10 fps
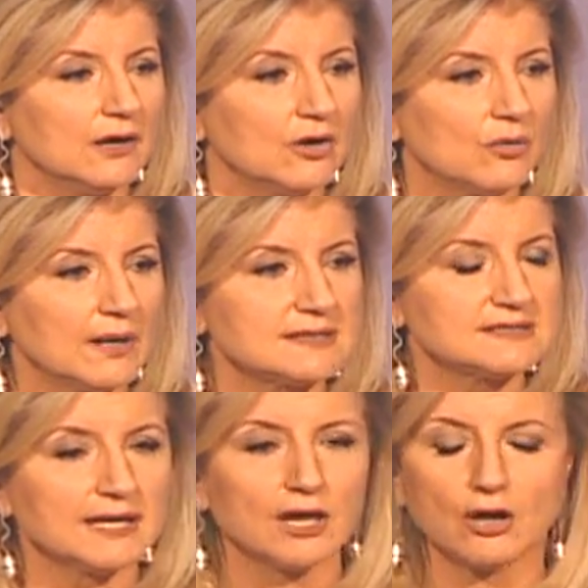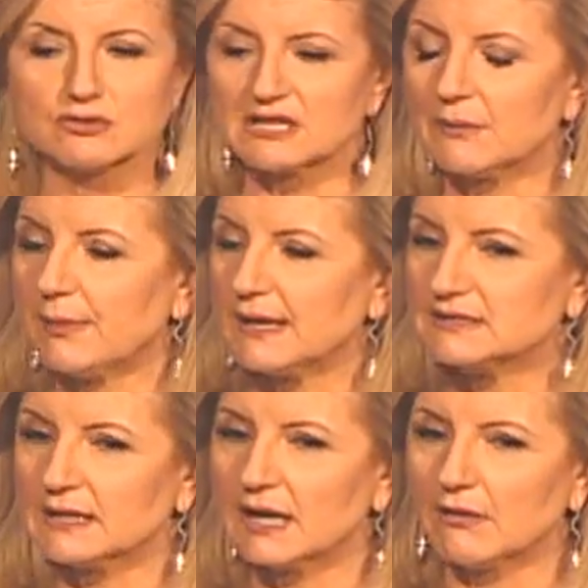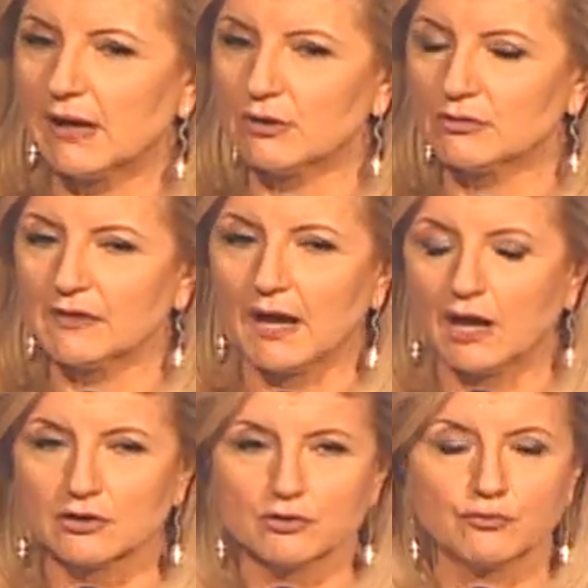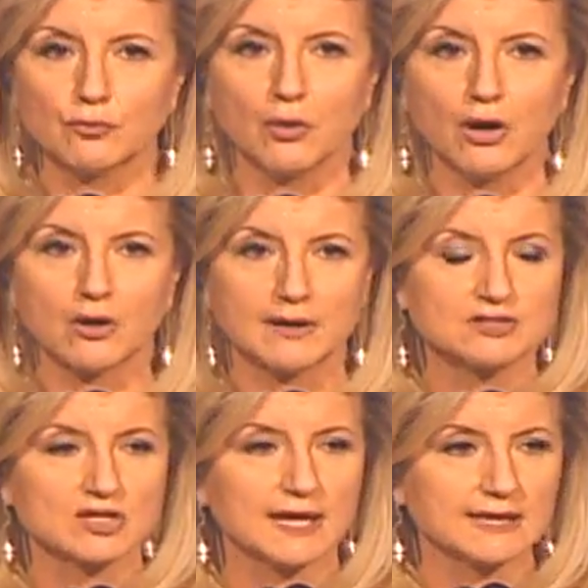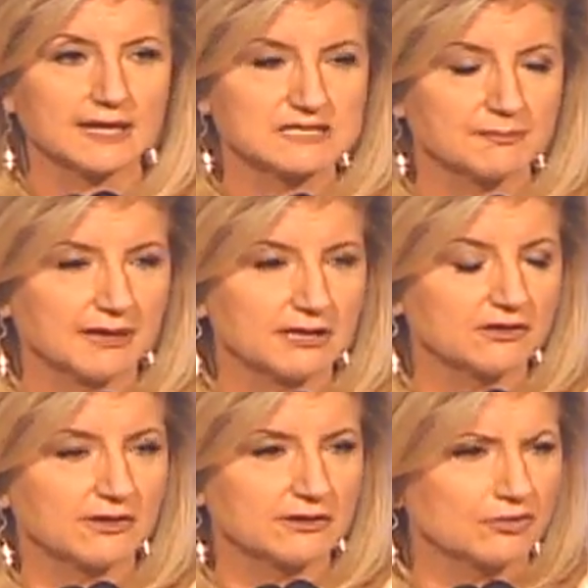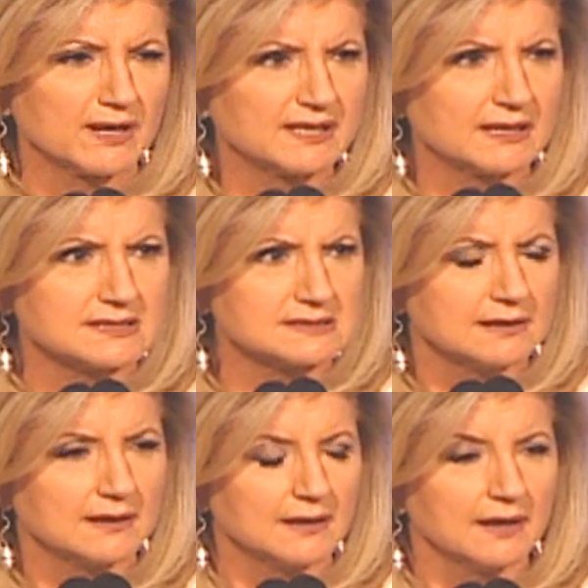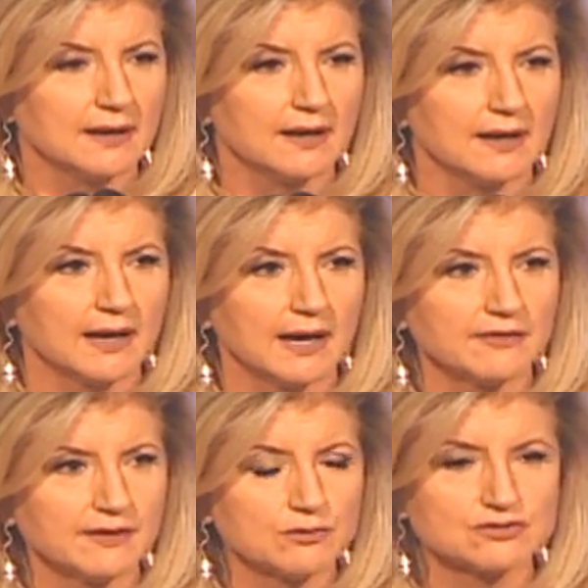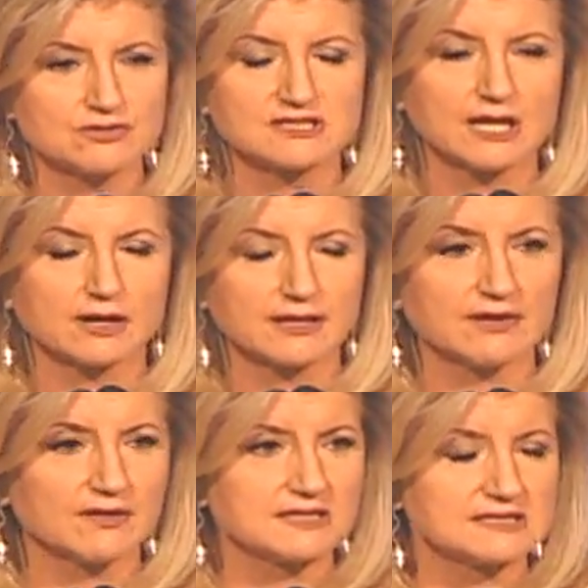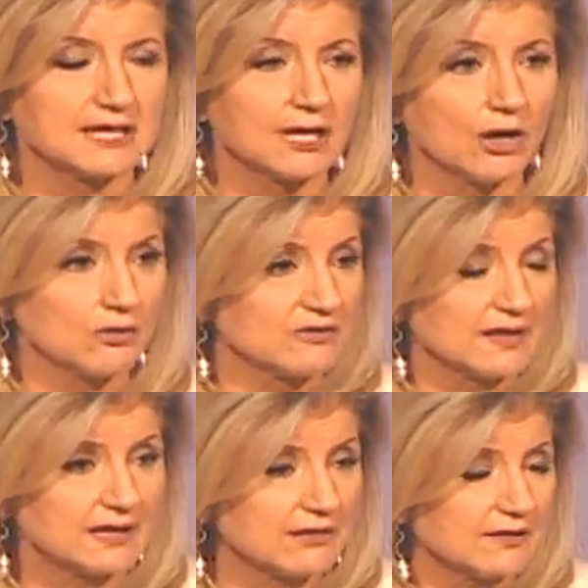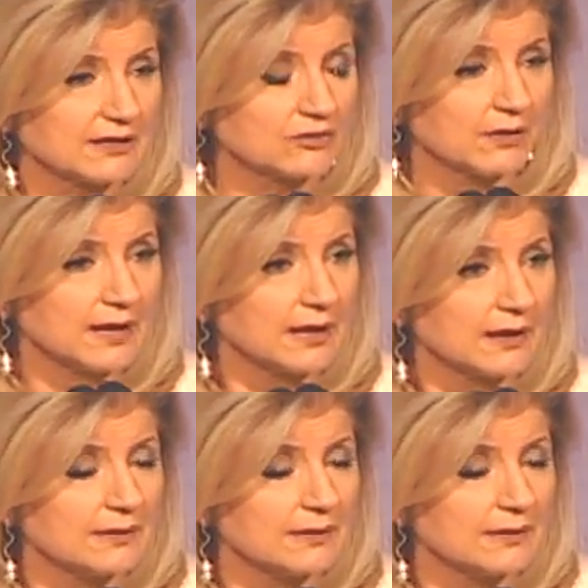where CEOs are passing around the art of war, a Chinese military treatise. I think we should start giving CEOs the giving tree.